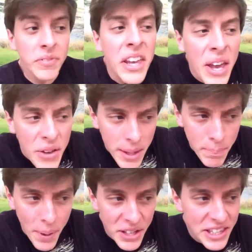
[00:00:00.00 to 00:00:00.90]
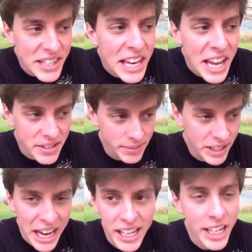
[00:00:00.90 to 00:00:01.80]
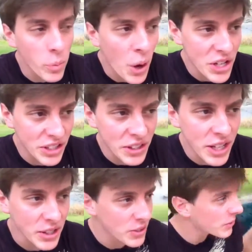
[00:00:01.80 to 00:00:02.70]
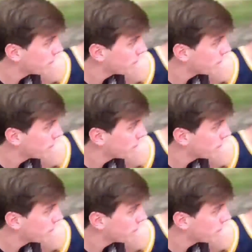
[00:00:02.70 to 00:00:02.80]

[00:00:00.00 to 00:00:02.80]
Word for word: Yeah, the bus is late. Can't get any worse than this.